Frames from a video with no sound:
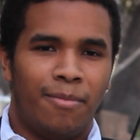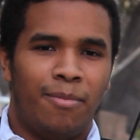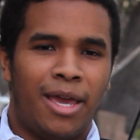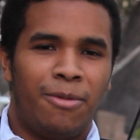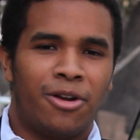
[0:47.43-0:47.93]

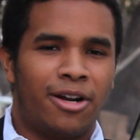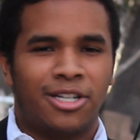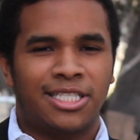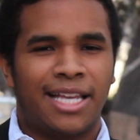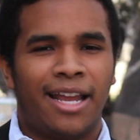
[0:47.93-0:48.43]
maybe your
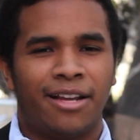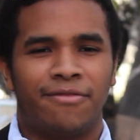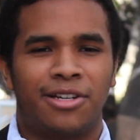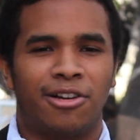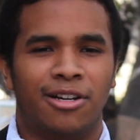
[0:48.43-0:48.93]
understanding of
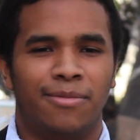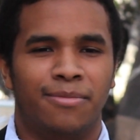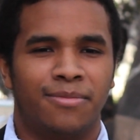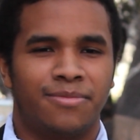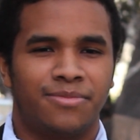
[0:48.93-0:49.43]
the term
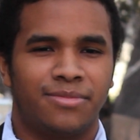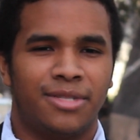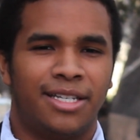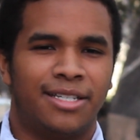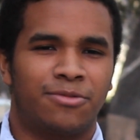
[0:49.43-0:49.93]

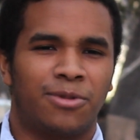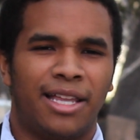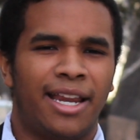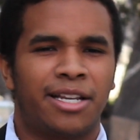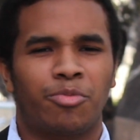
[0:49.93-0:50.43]
is related to